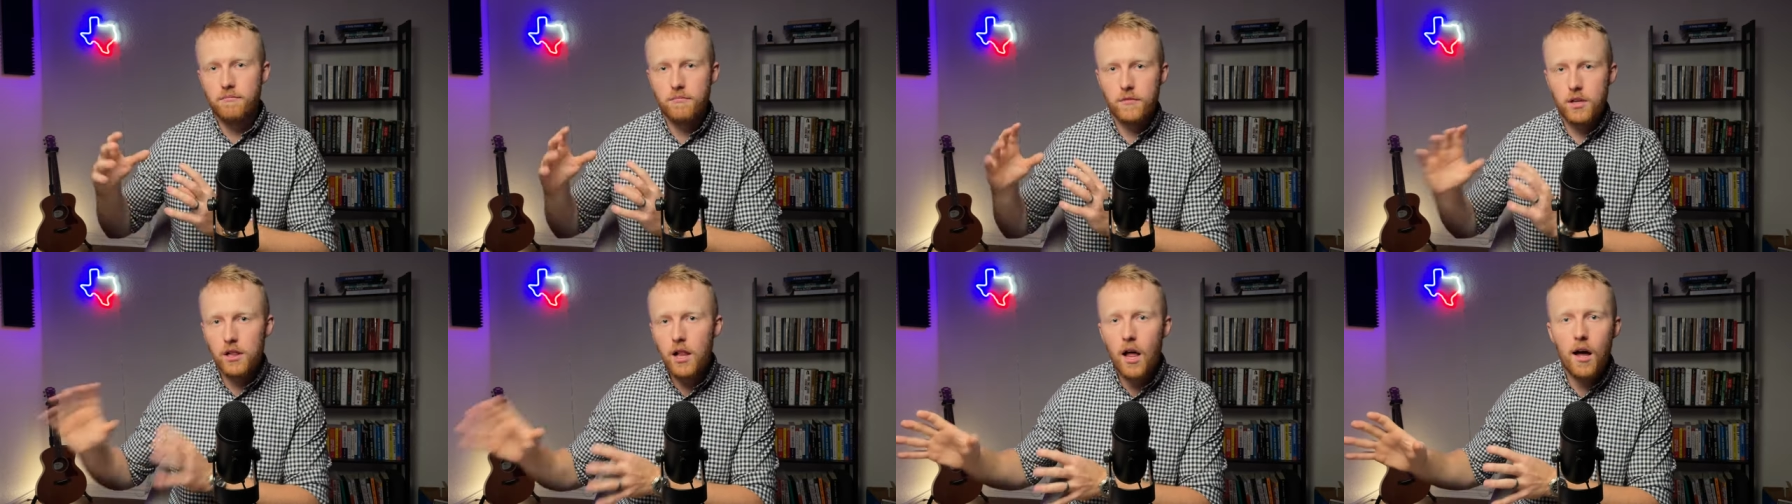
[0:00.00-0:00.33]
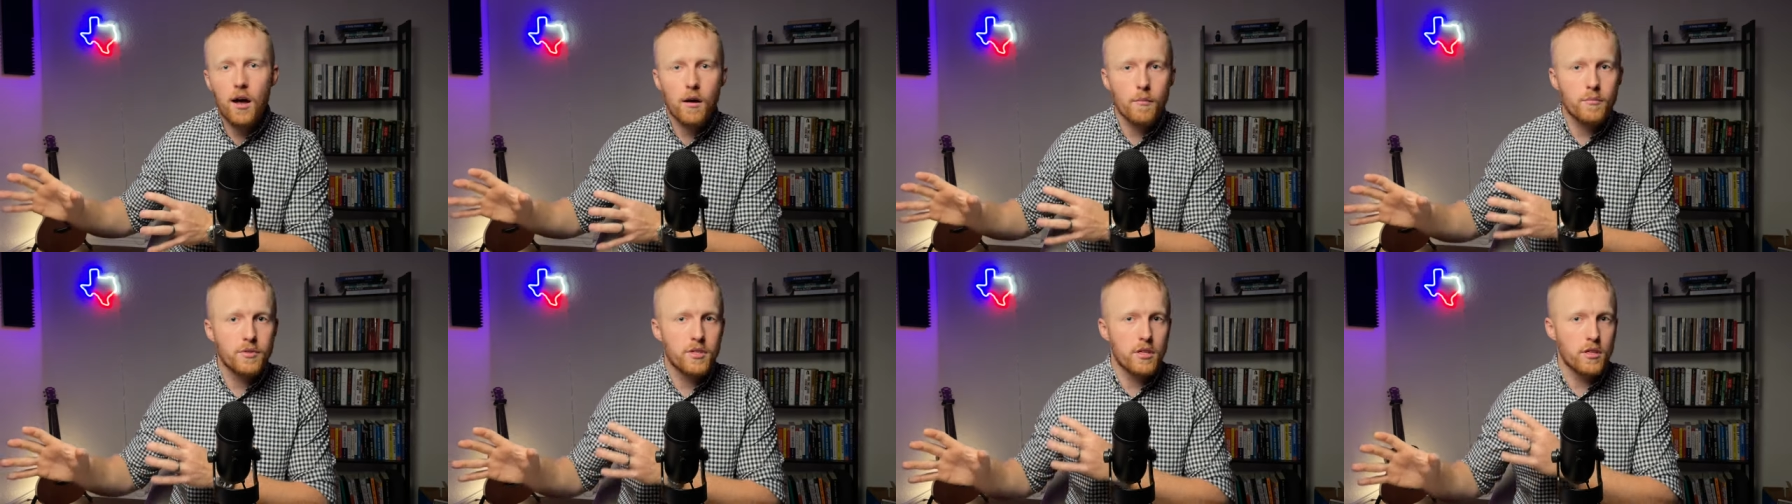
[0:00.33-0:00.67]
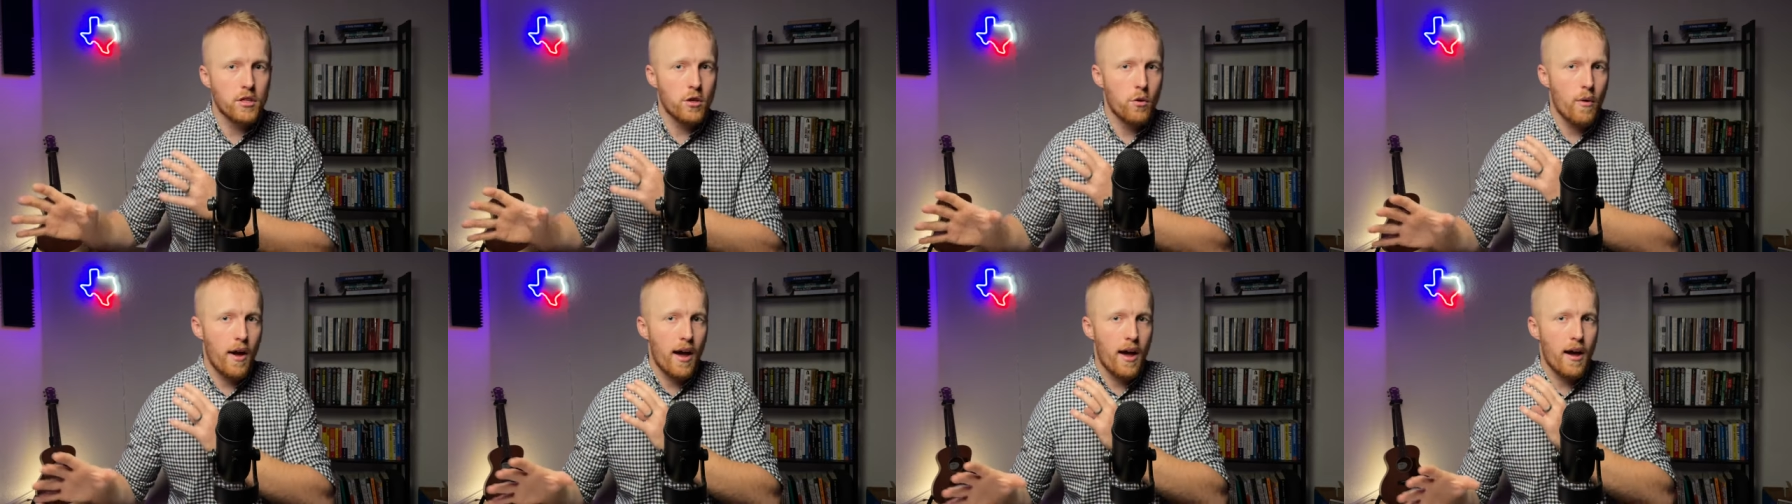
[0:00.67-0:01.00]
clubs and
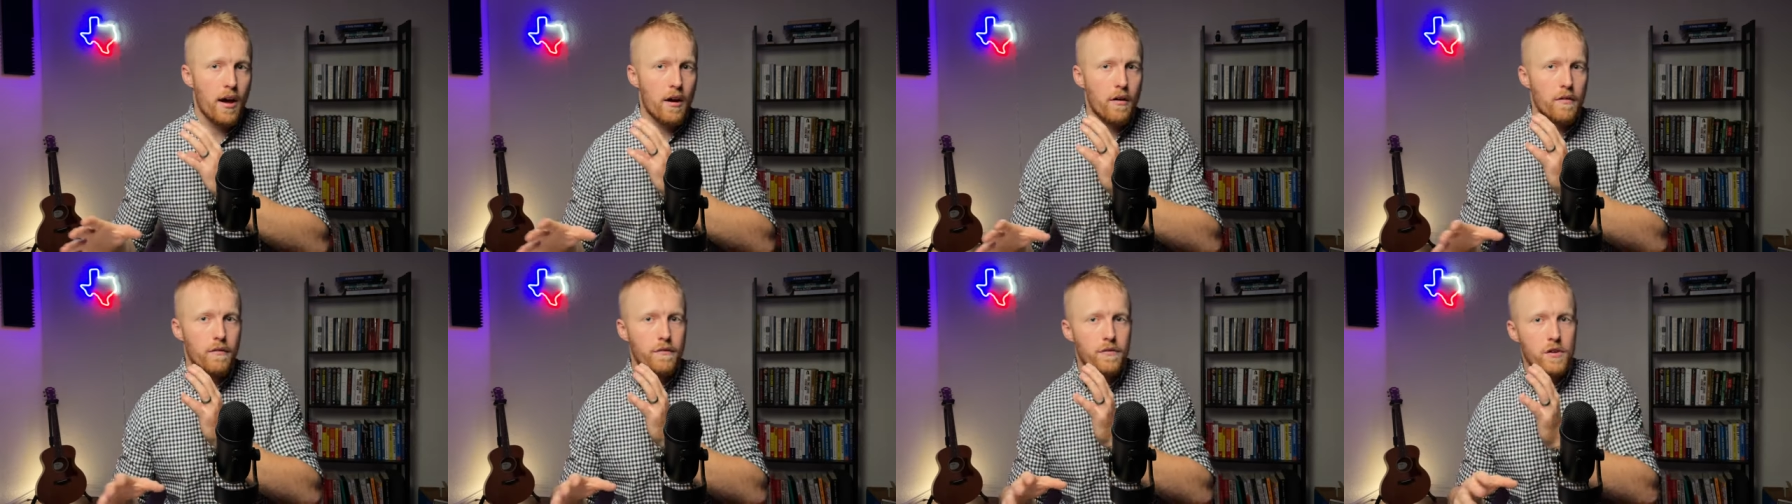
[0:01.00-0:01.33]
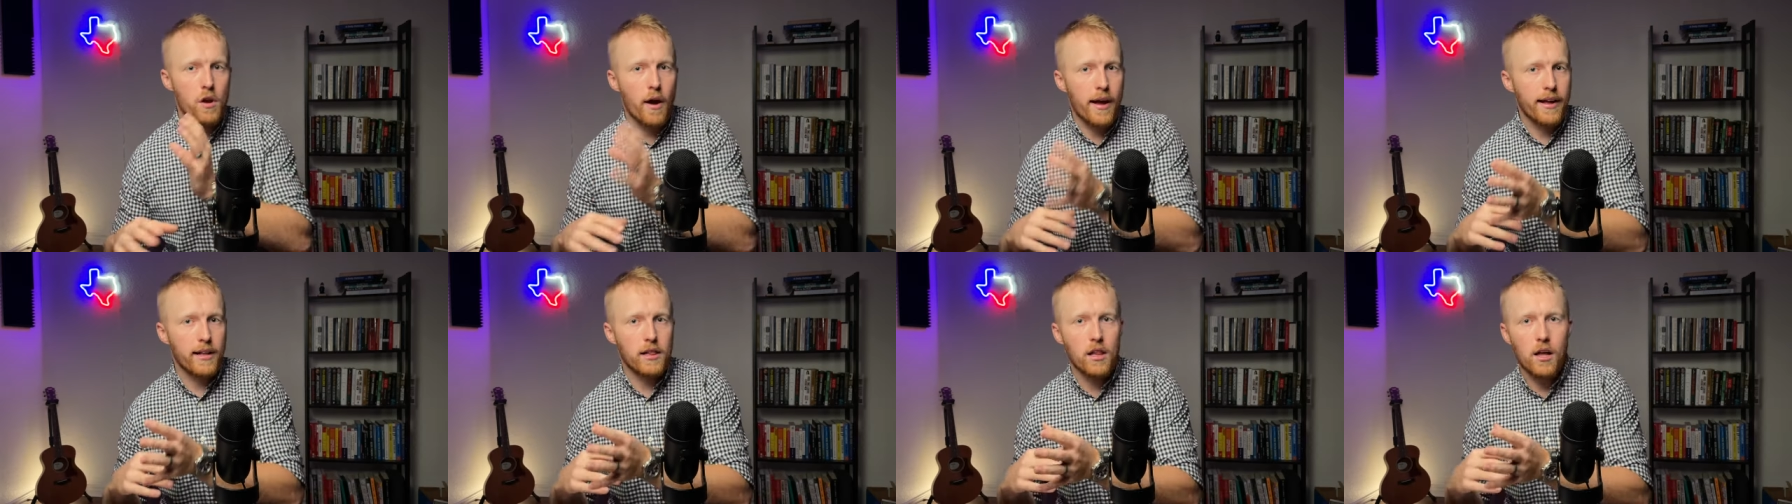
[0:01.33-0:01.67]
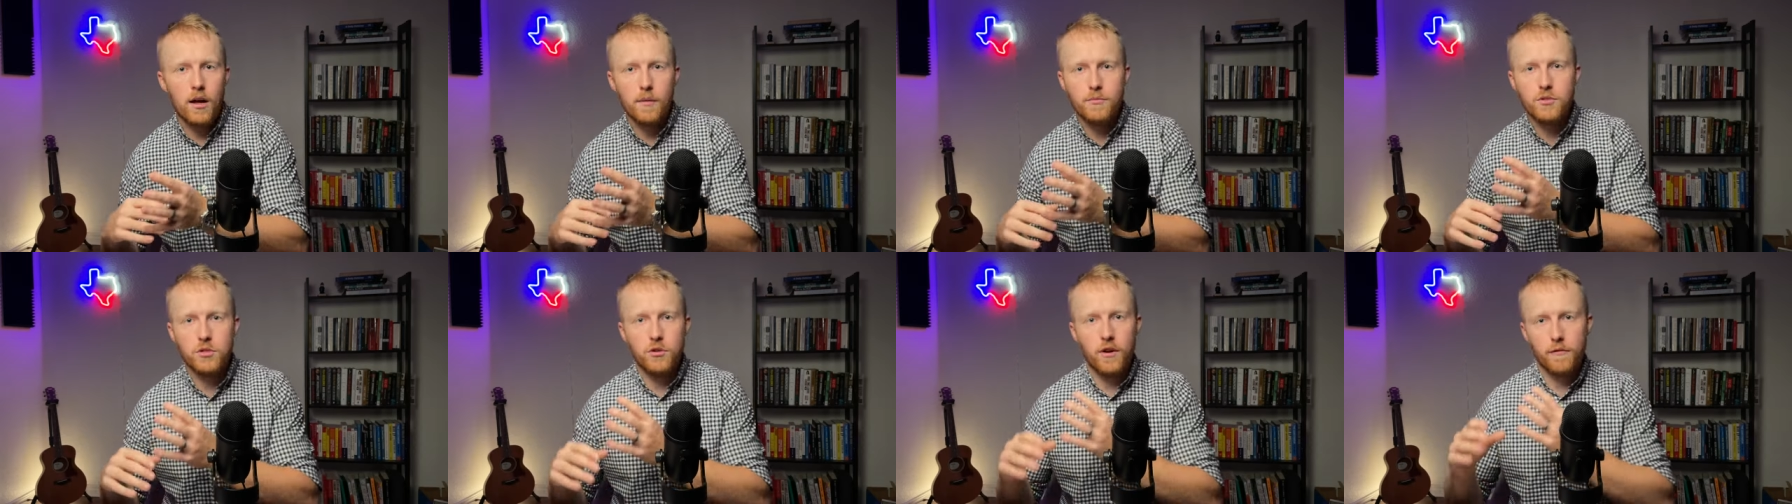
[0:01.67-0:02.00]
you have
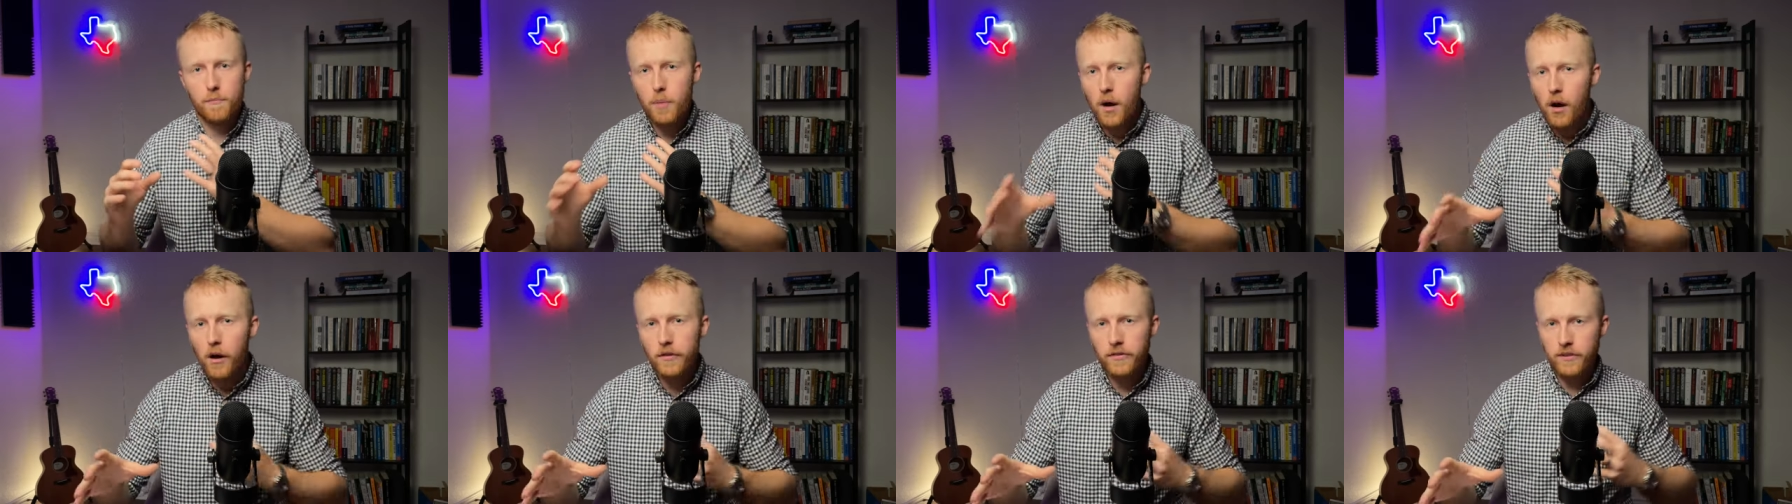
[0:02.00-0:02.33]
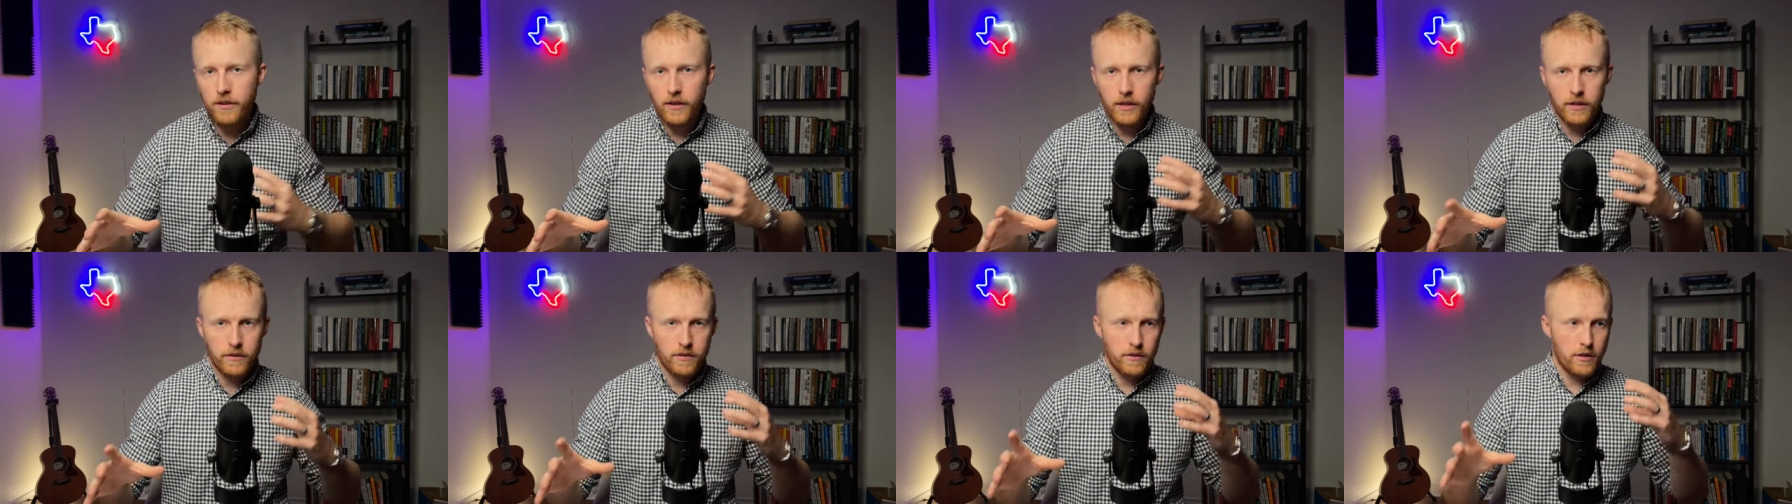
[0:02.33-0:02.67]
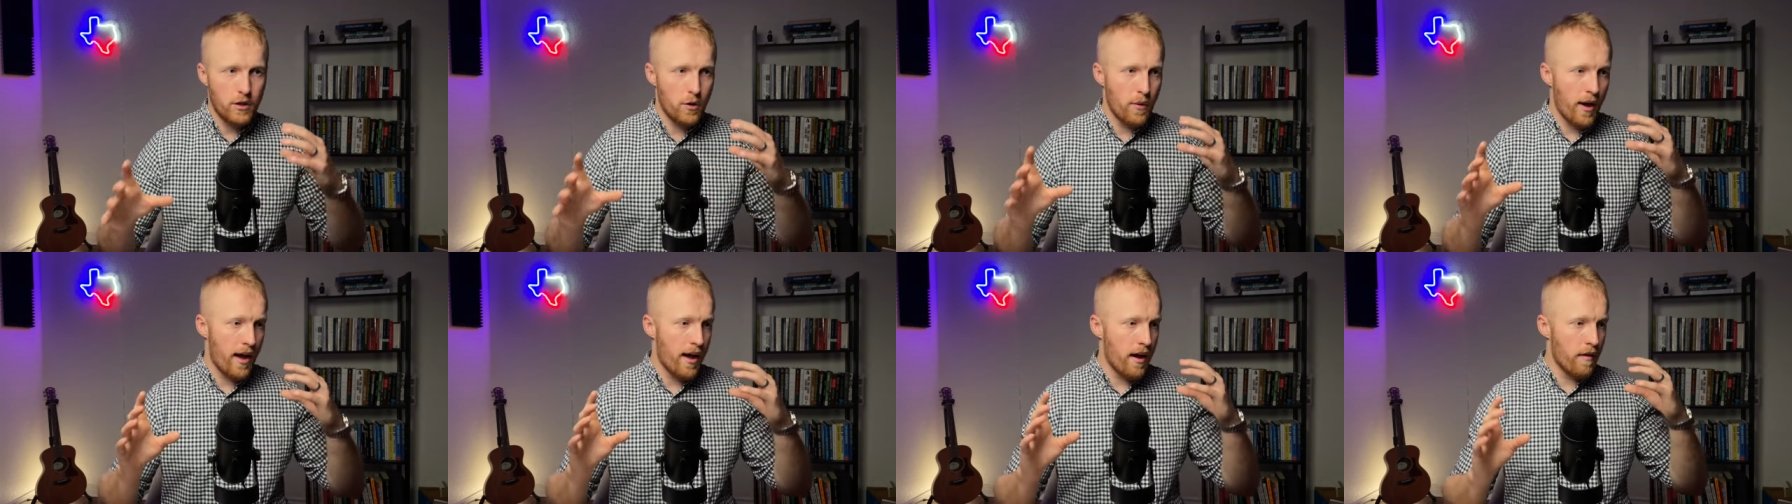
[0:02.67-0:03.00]
nightclubs and you have parties and
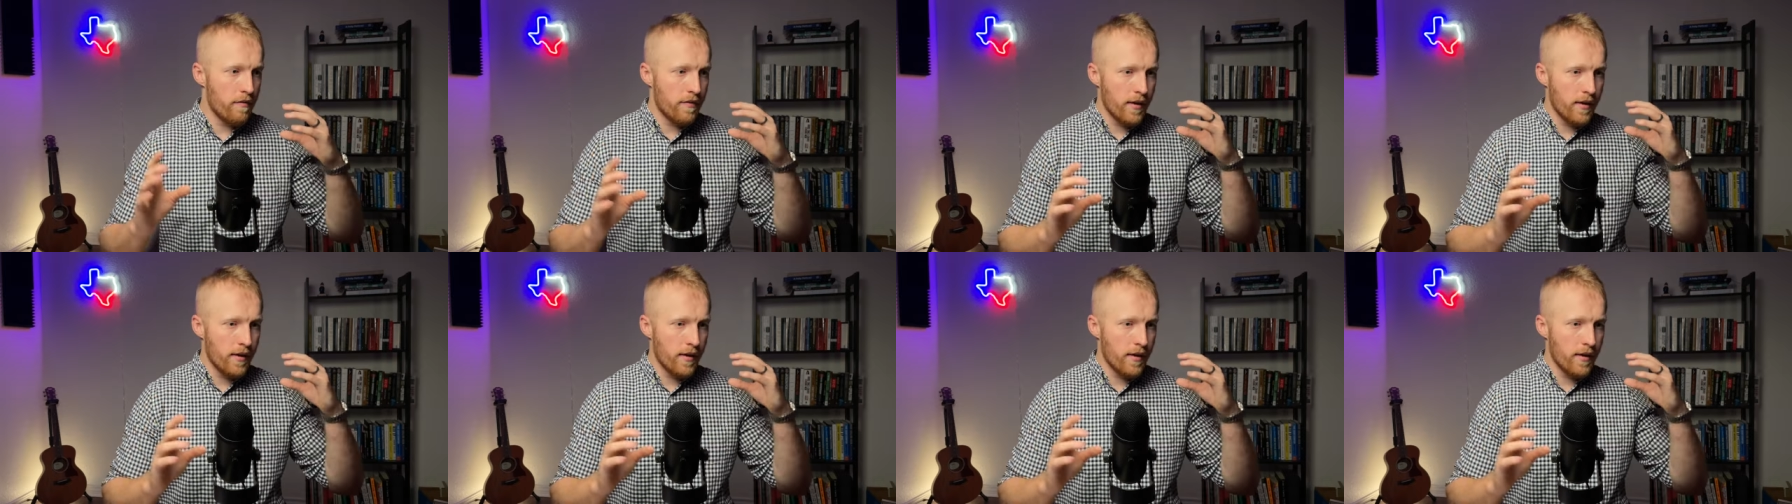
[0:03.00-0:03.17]
you have